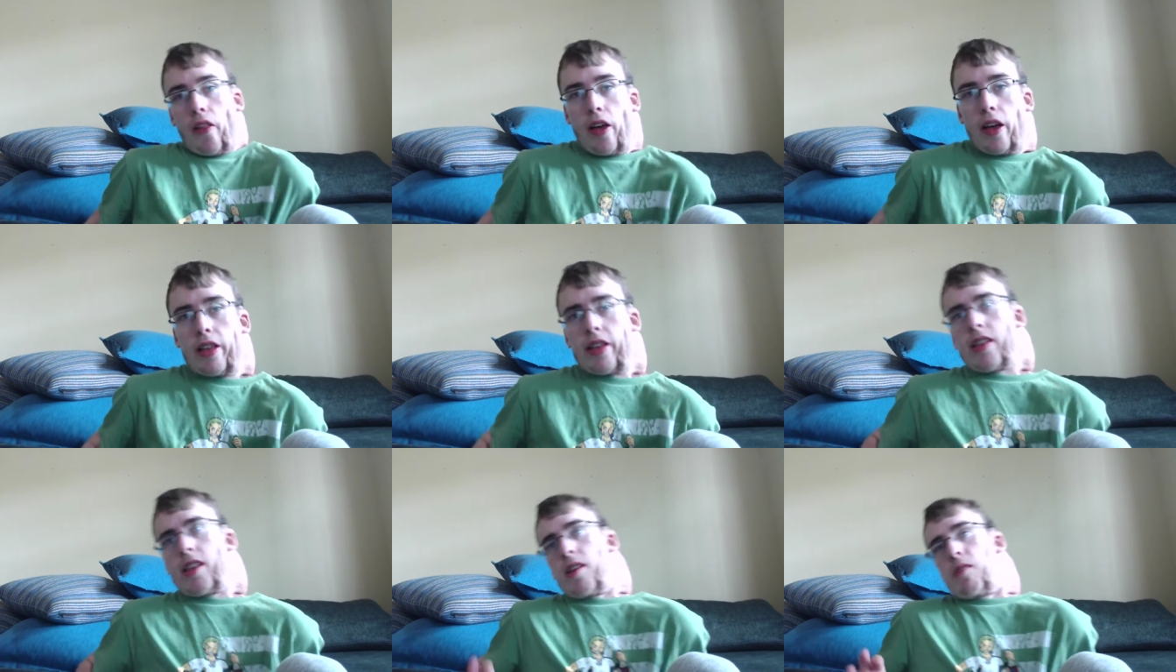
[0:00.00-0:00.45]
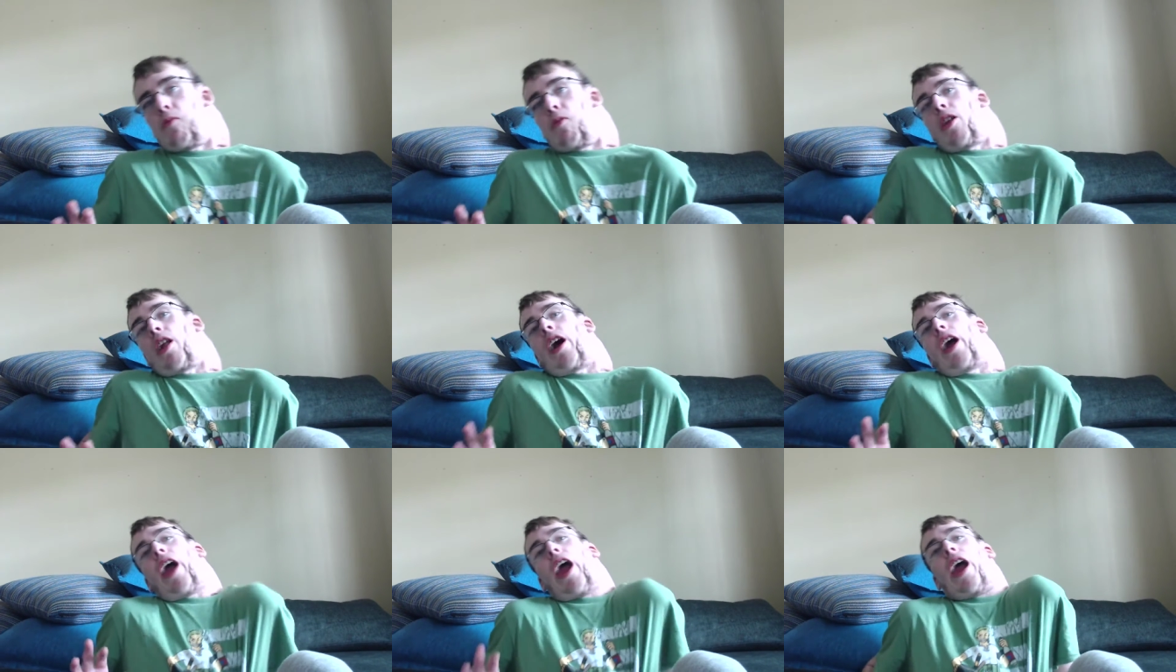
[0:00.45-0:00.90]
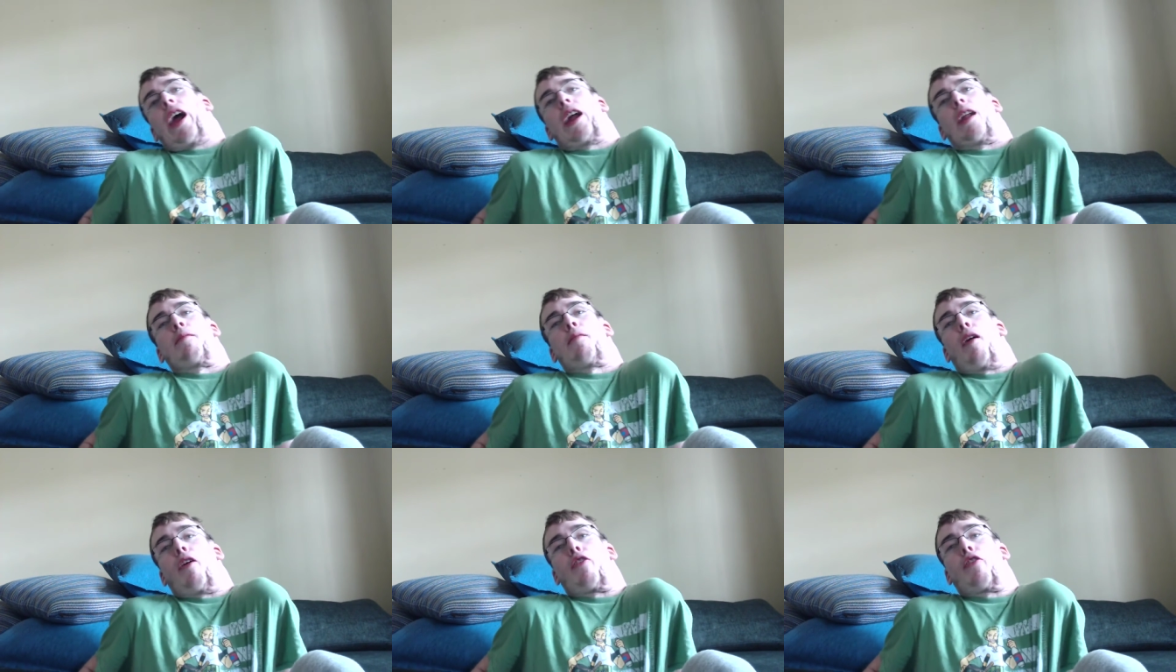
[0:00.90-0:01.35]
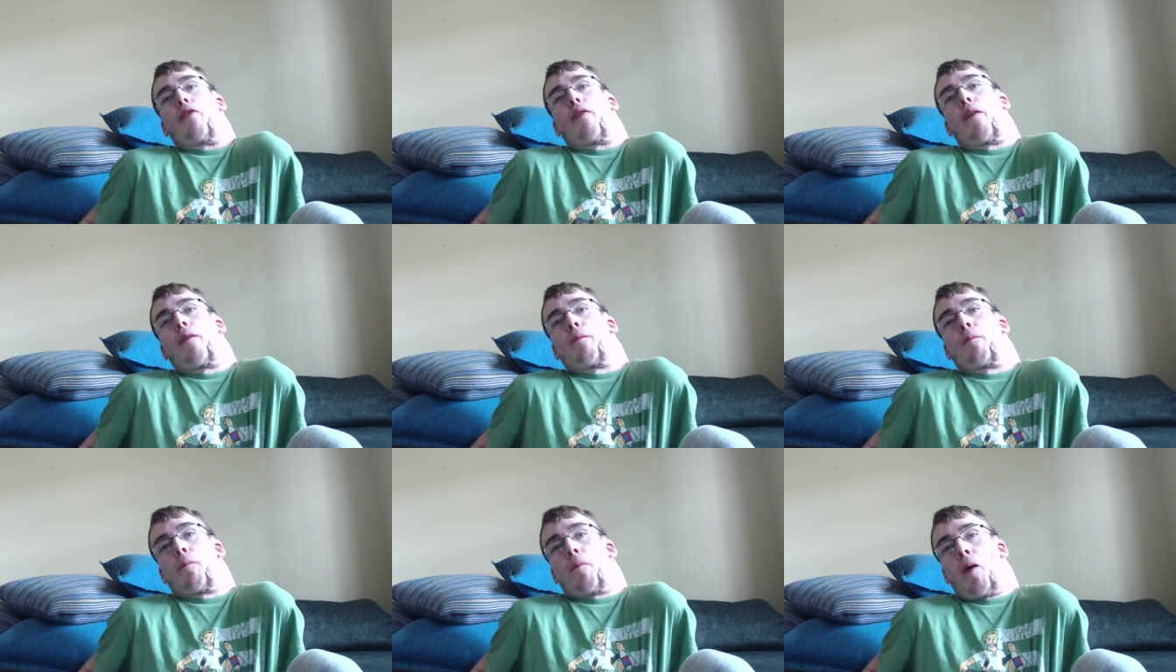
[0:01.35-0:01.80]
Like, this is what I hate about the
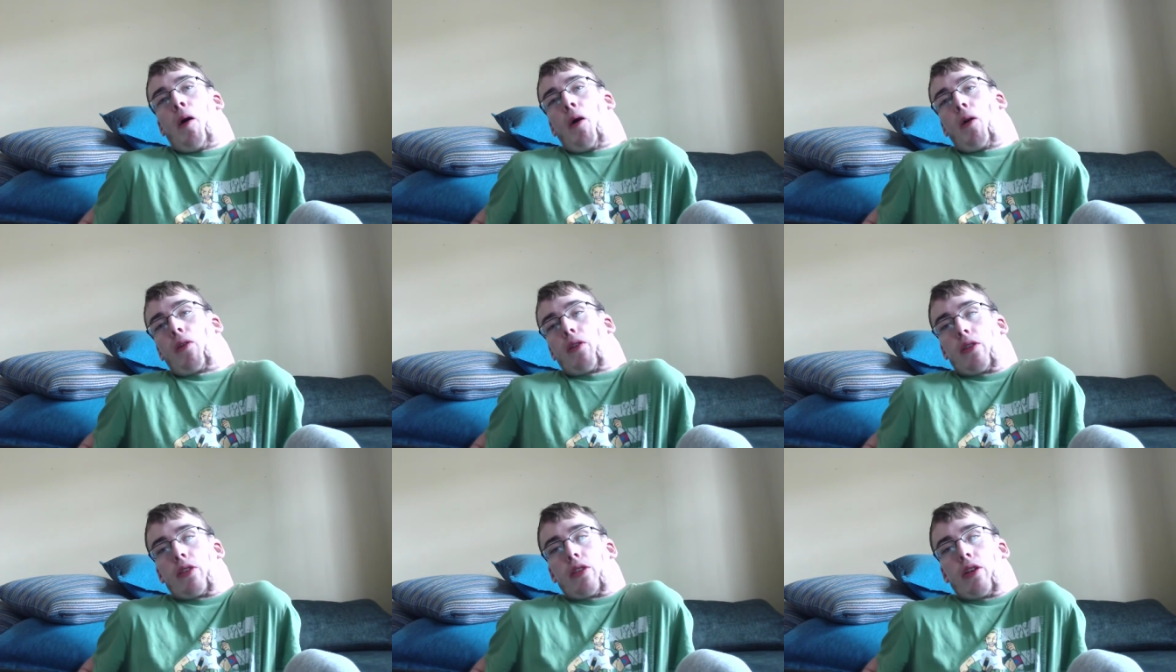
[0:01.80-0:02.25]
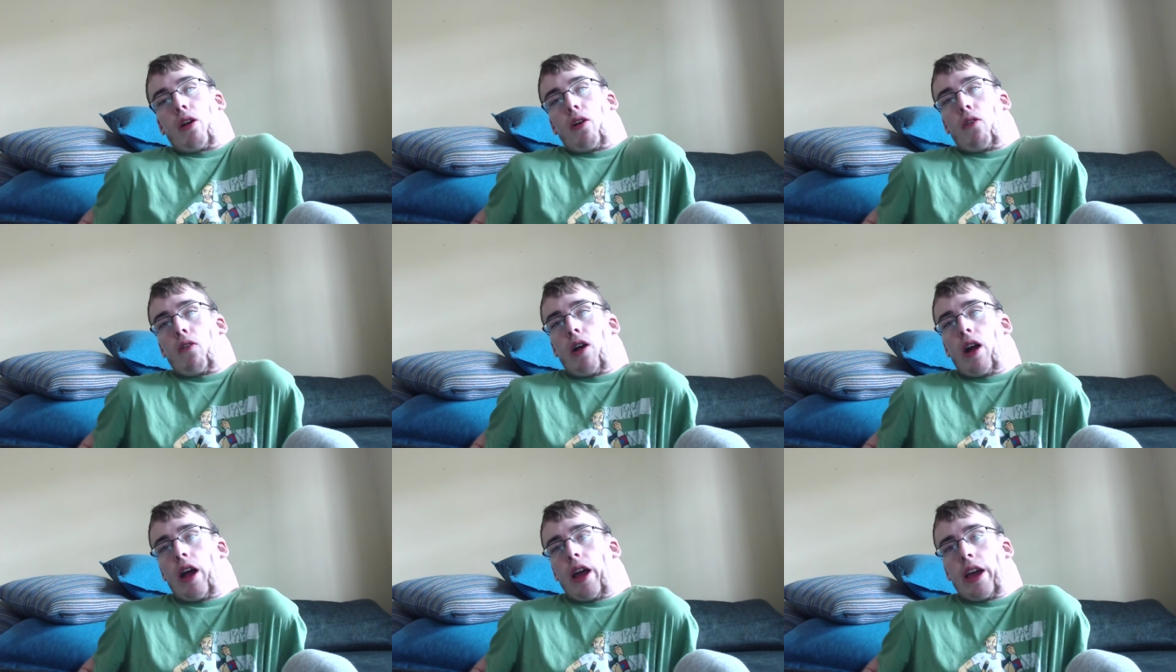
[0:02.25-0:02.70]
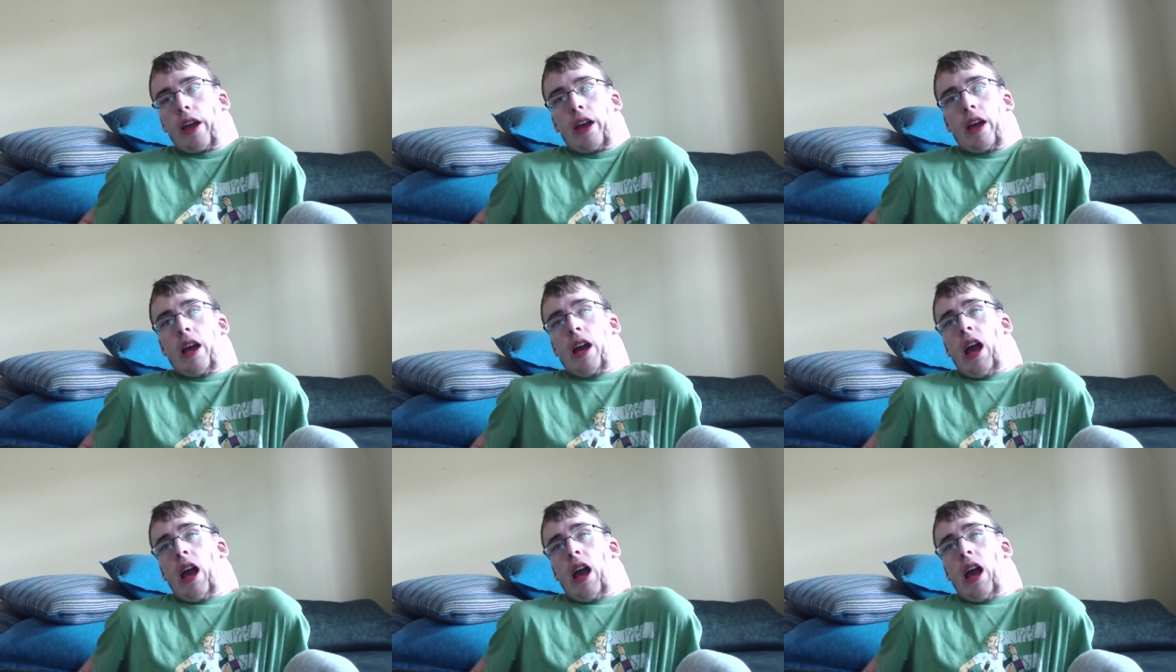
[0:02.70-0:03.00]
Vinsmokes, alright?